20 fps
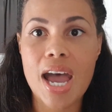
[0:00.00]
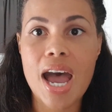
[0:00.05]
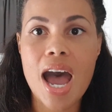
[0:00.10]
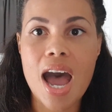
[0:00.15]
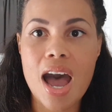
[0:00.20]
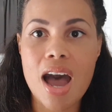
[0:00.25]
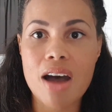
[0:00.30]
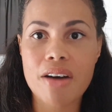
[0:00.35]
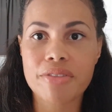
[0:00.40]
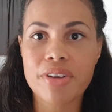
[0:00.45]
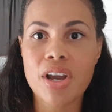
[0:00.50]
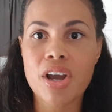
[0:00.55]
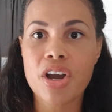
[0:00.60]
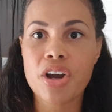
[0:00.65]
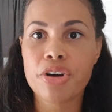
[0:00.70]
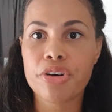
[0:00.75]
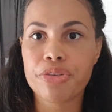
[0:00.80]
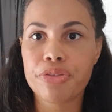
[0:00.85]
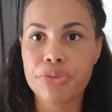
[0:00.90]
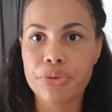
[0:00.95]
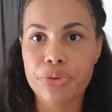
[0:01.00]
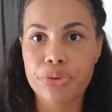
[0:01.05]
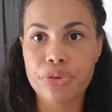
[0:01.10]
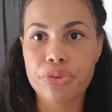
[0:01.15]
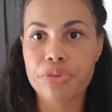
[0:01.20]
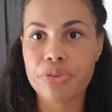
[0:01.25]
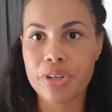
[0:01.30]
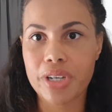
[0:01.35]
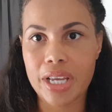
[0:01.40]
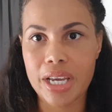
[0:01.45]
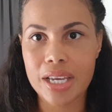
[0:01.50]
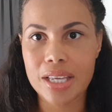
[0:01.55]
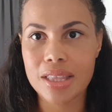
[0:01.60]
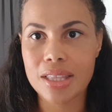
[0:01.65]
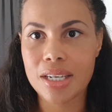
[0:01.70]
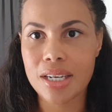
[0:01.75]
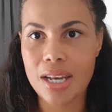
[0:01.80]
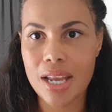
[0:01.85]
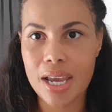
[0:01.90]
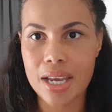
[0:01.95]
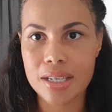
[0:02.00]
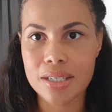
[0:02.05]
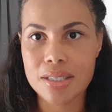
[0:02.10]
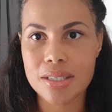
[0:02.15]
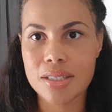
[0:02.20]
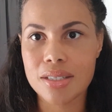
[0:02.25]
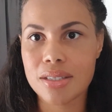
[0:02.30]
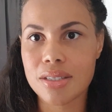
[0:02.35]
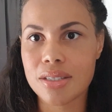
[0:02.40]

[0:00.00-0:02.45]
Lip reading: have food for like the next,